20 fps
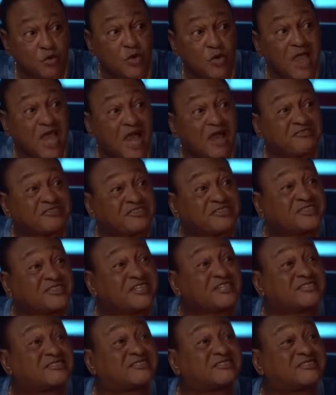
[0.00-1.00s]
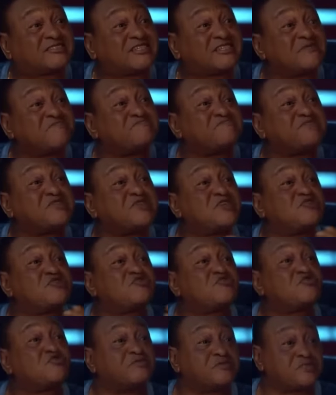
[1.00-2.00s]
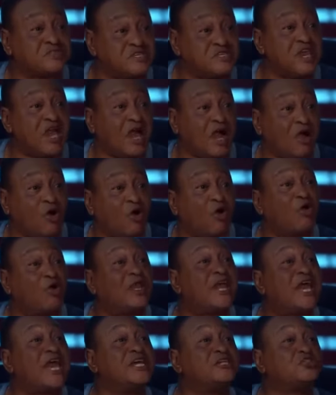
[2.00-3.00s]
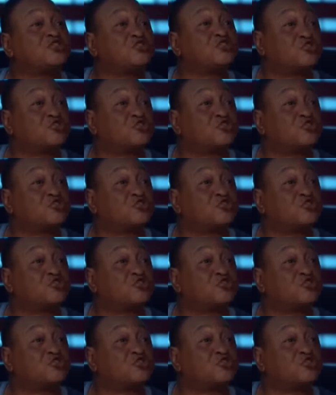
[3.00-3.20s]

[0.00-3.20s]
We have 16 big rooms here, all in